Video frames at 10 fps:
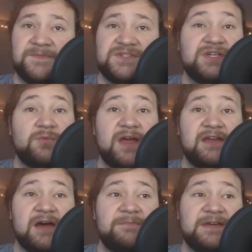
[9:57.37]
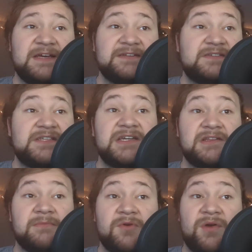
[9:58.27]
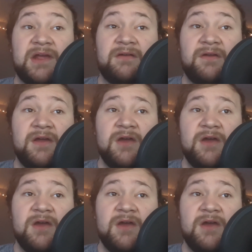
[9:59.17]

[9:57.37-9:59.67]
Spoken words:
She'd wake up and get sick in the morning,